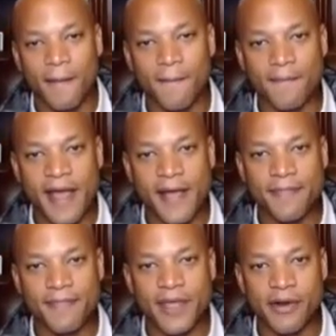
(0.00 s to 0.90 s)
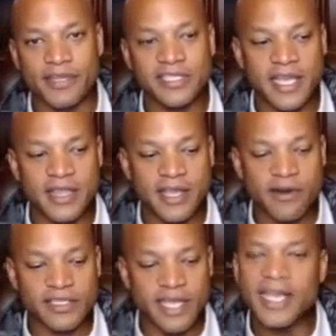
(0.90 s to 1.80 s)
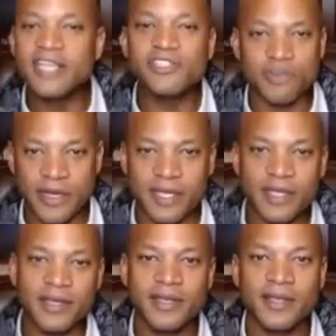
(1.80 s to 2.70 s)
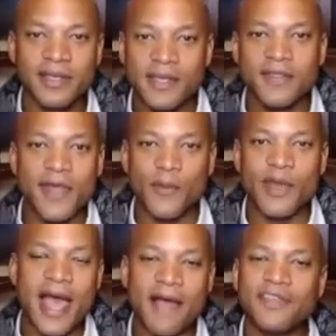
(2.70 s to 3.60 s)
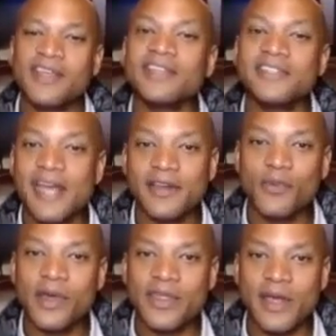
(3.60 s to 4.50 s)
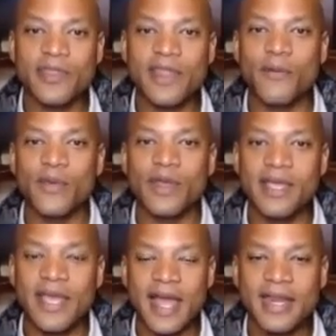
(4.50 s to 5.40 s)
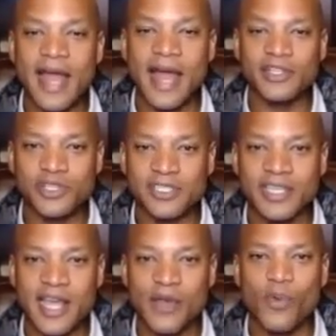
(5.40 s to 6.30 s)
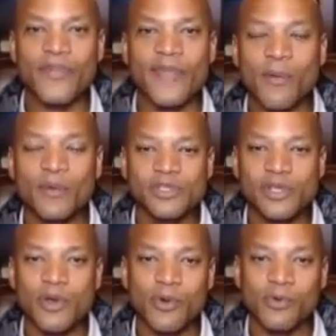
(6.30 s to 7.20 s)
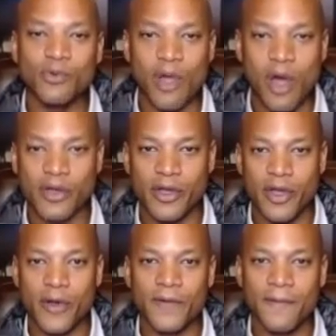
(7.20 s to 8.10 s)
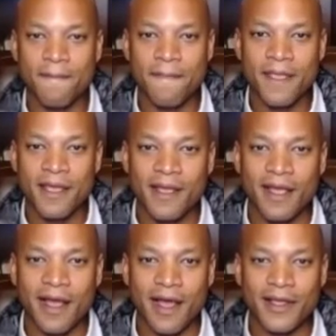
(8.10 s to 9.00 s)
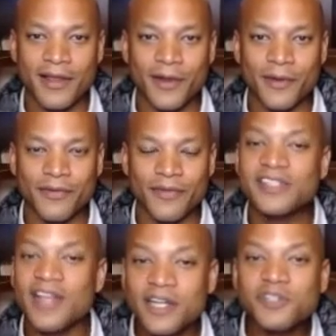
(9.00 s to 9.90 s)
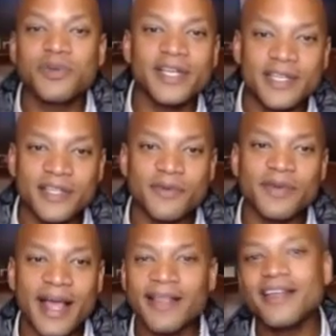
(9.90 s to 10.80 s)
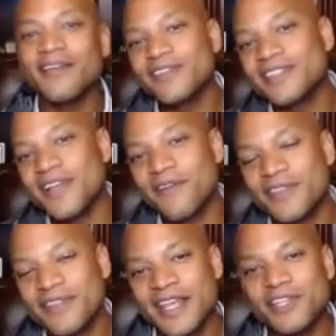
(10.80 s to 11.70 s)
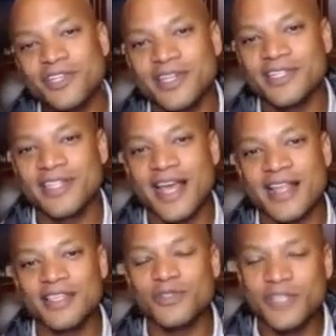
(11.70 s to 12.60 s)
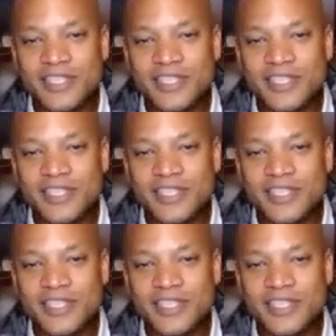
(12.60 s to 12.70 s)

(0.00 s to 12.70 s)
That there is a history that we have to contend with, and that we cannot just say, well, that was so long ago. You know, this country, the reality of the nation is that this is a